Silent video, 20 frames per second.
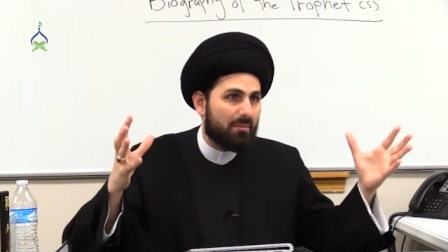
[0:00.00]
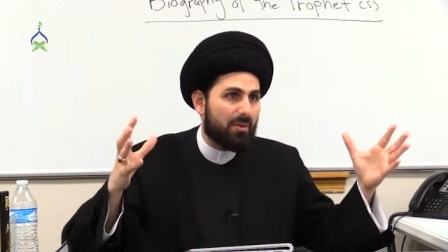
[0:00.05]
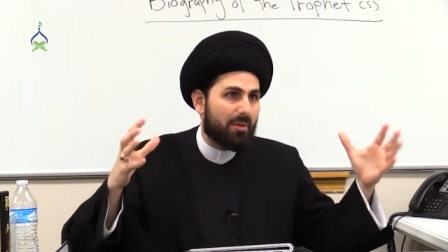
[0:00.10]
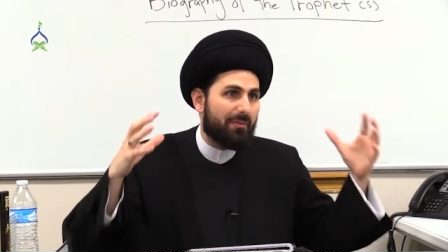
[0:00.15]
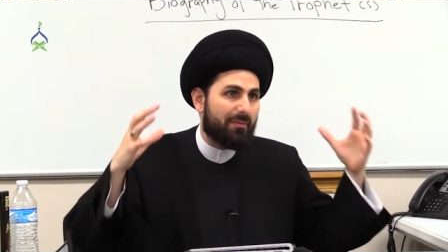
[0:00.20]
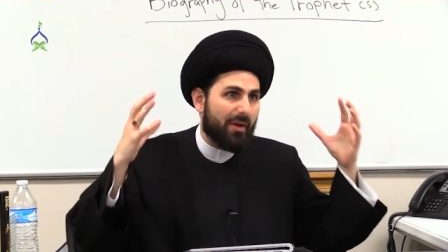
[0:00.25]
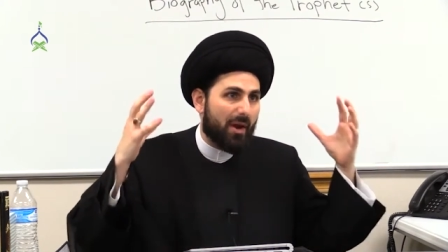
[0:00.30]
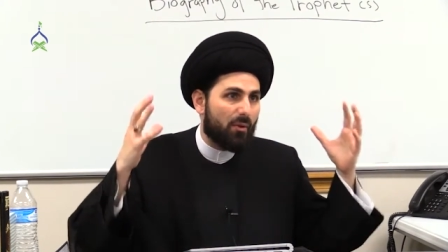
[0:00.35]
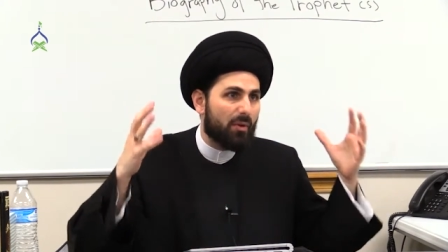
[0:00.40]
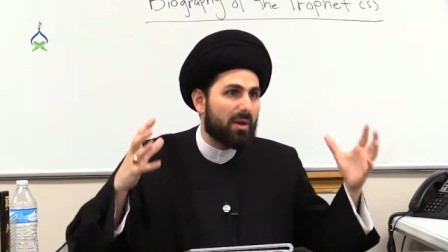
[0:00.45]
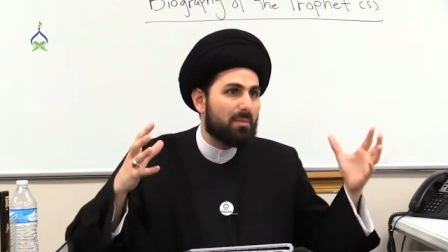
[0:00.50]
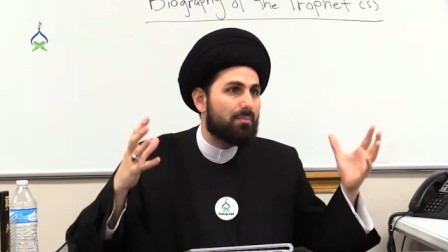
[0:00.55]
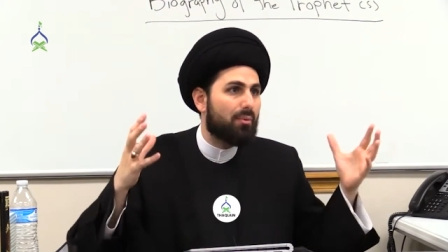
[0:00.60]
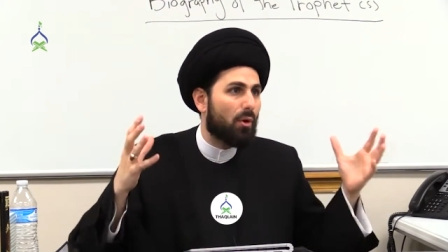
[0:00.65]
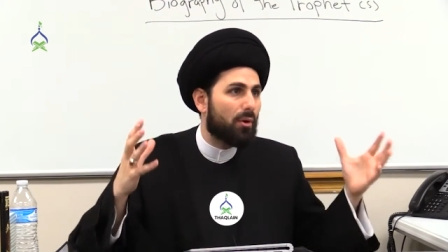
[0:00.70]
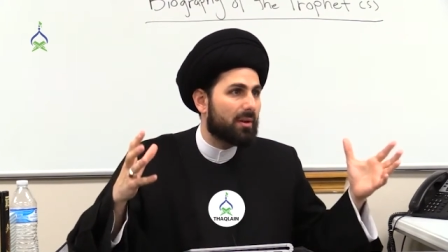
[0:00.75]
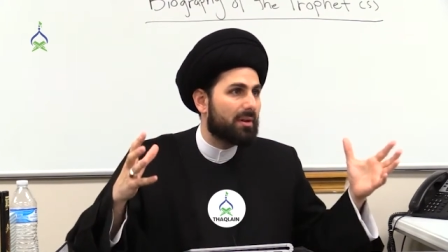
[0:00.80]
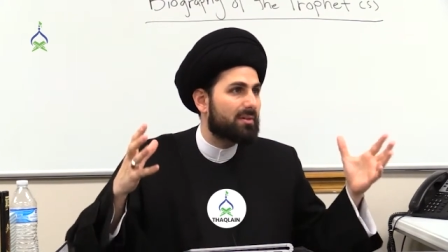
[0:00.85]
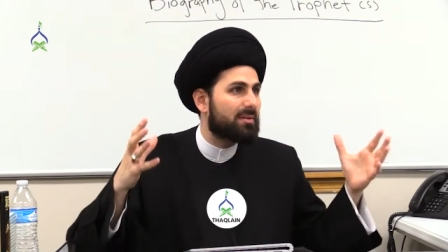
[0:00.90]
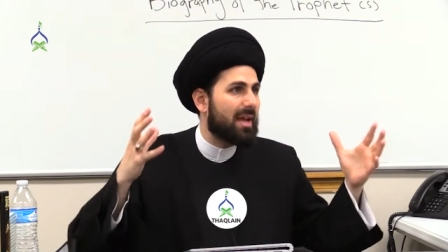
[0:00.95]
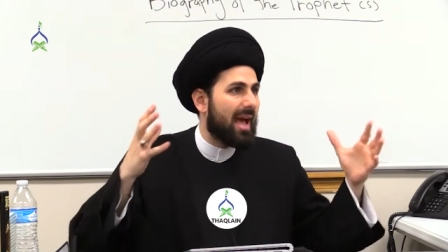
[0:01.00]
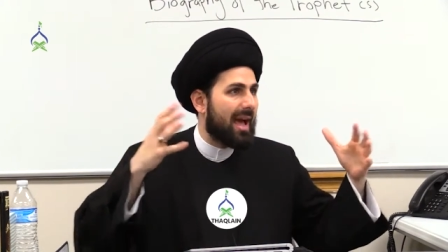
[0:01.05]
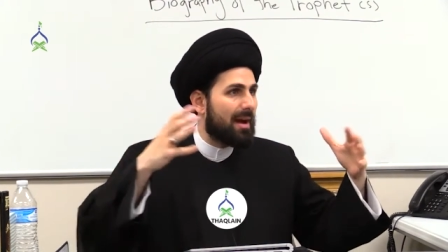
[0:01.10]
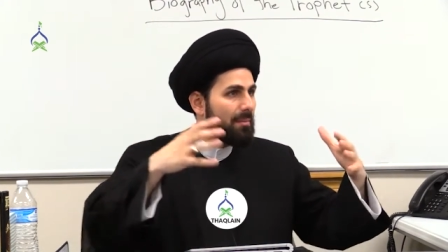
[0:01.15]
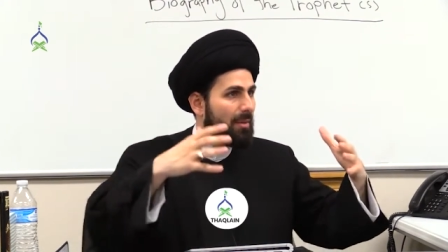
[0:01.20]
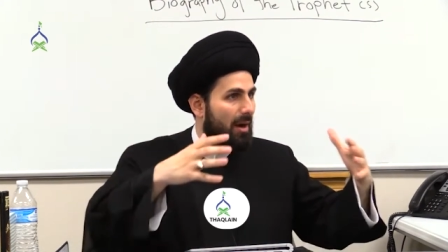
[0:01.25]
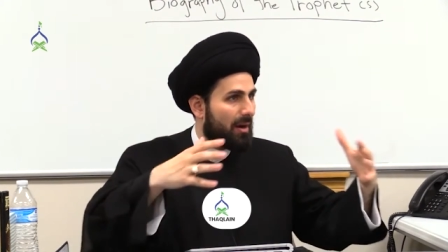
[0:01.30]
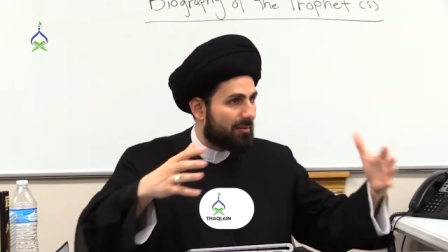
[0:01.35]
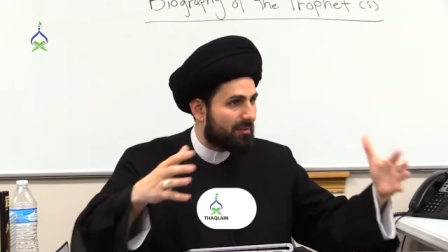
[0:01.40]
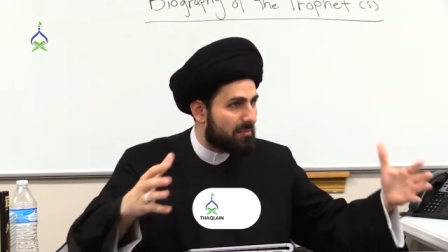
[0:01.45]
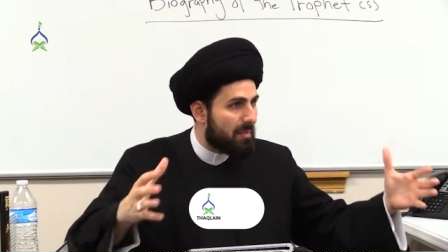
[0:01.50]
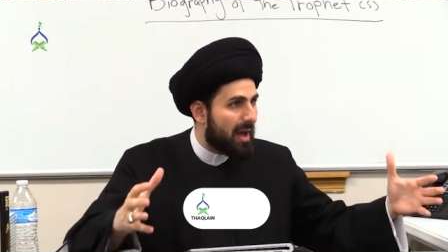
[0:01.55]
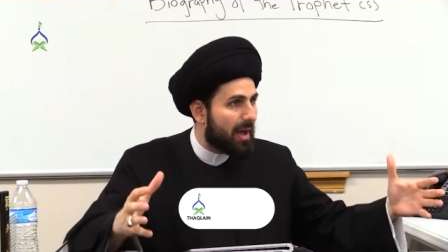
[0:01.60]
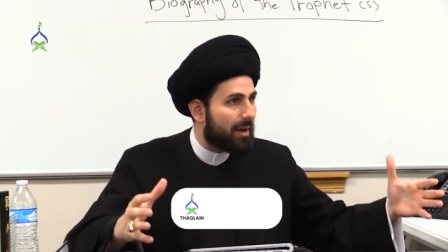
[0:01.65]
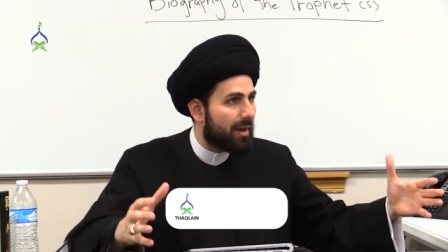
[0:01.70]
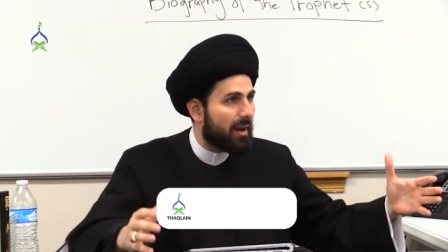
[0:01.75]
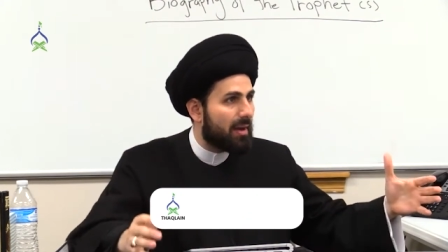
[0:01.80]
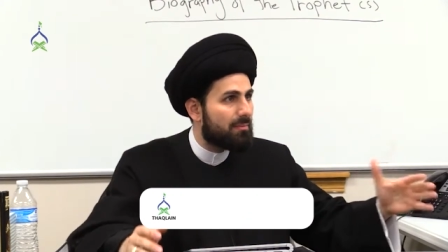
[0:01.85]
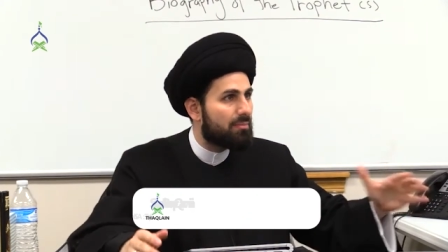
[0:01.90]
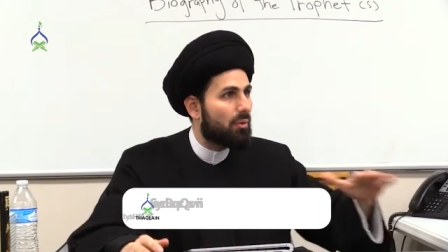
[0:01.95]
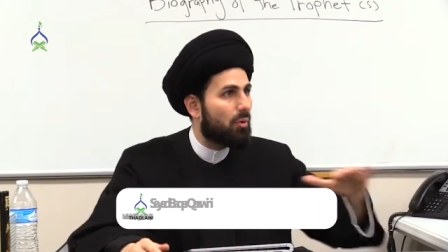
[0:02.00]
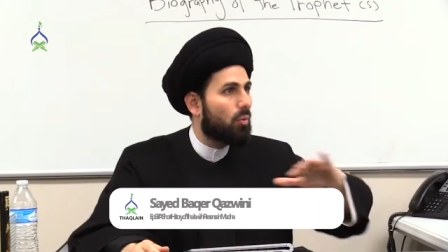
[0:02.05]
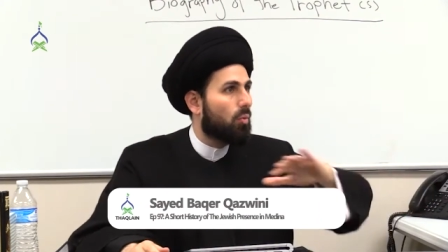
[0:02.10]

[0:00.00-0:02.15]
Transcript: the very important dam of Ma'rab,